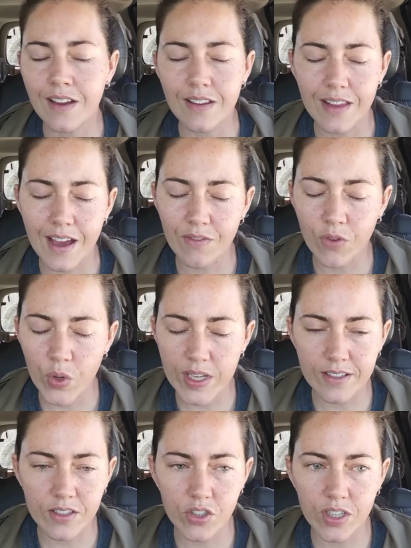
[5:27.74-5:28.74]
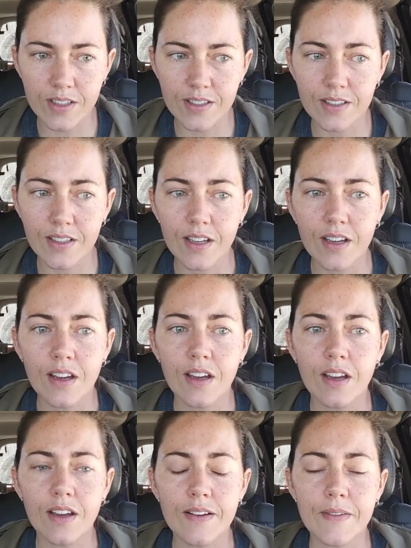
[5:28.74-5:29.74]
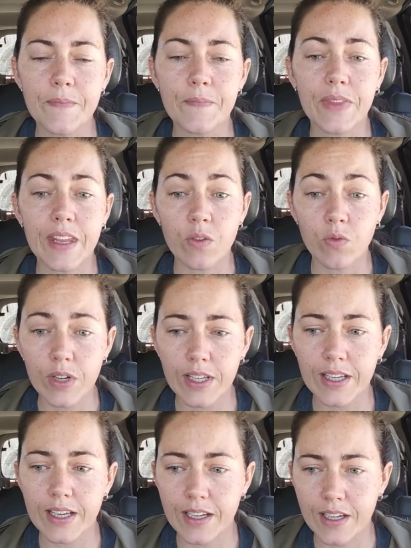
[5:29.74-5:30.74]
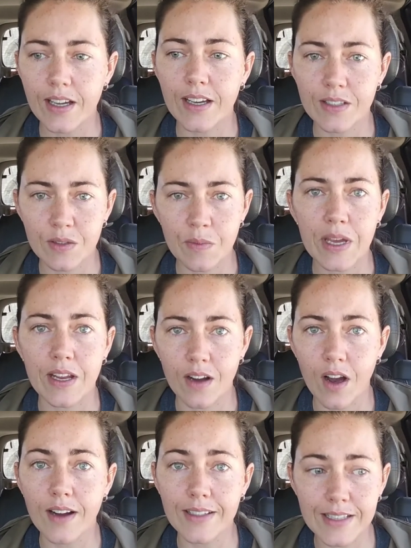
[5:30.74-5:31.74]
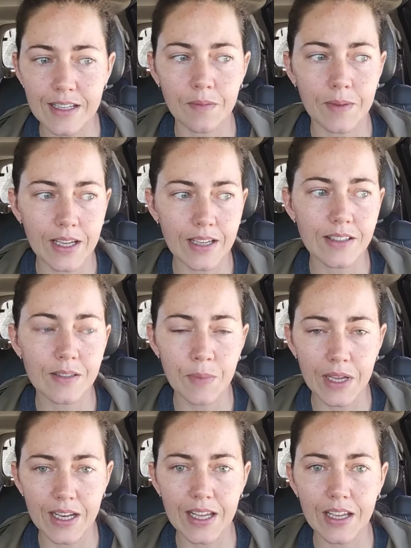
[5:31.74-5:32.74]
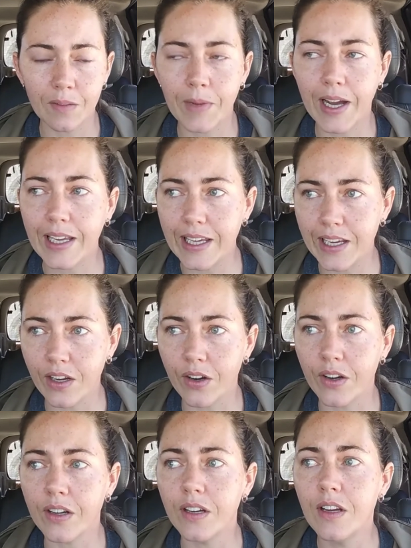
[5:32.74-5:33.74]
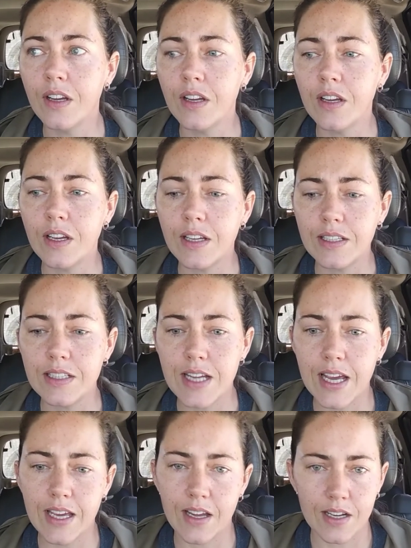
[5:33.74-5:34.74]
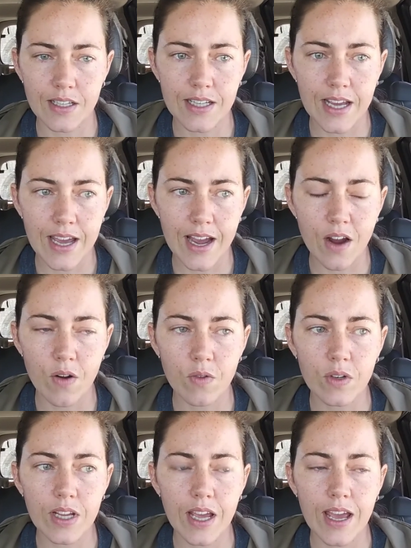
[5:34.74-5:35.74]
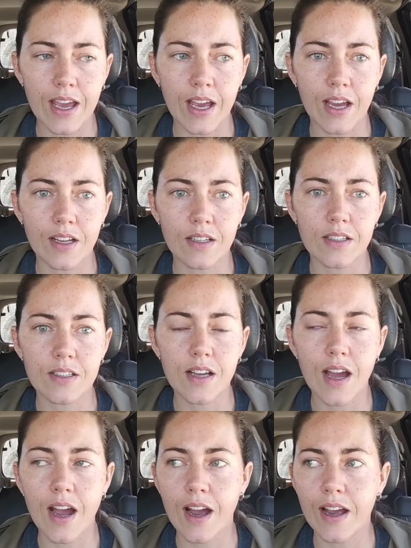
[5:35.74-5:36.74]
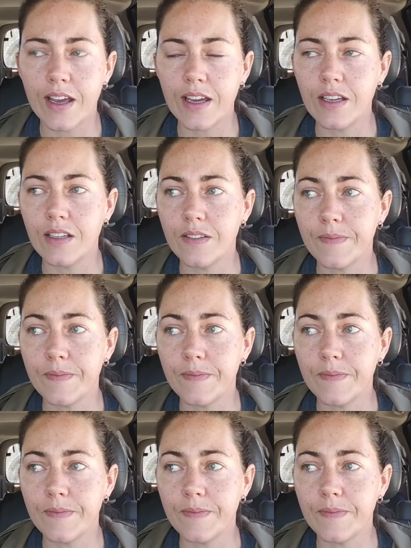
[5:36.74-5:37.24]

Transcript: that voice just really has been haunting me. It's been in my ear day in and day out, and I